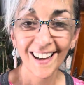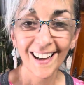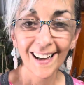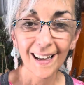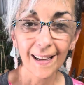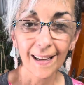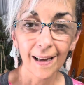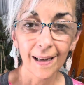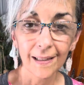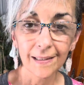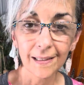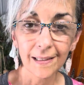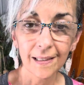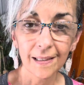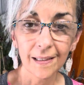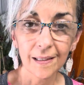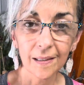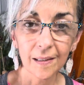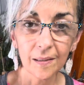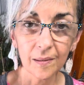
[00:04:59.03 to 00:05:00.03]
I got
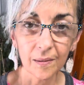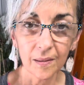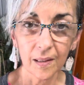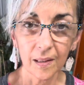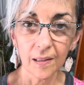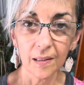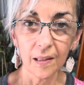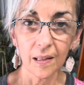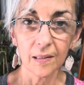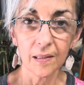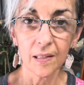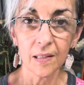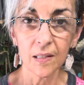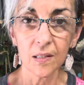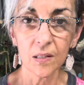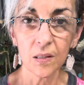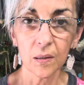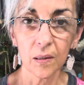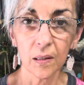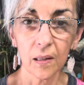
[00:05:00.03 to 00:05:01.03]
This
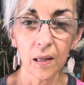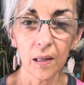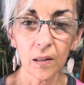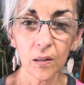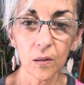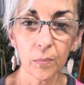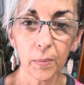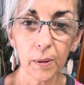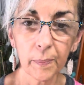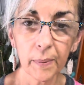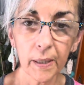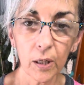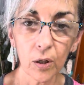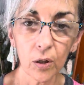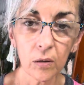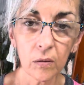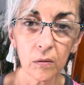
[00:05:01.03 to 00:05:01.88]
is a little bit bigger,